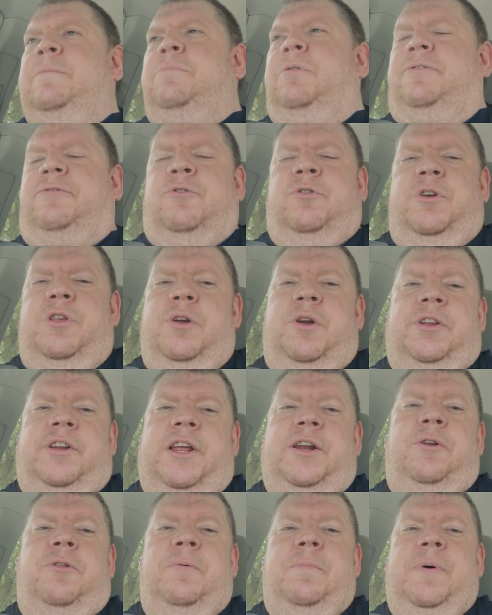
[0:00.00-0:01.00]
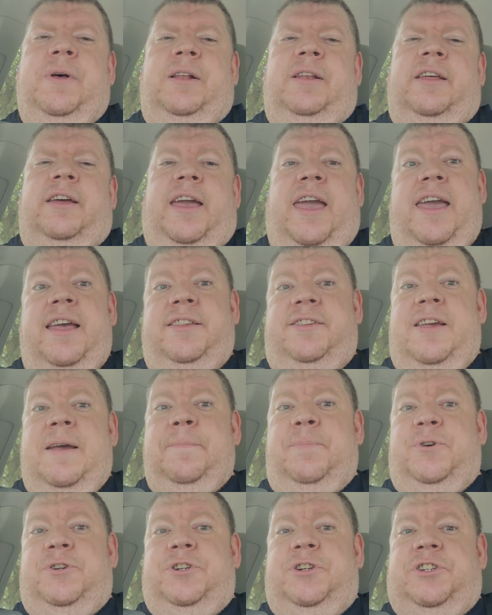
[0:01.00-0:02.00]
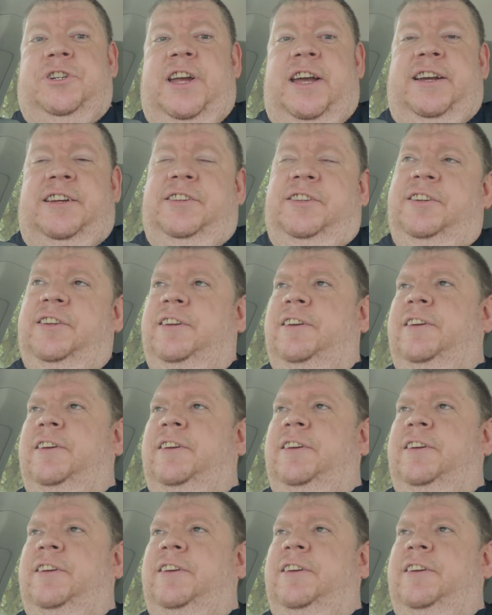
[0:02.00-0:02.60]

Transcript: before you can enter the building, and temperature checks,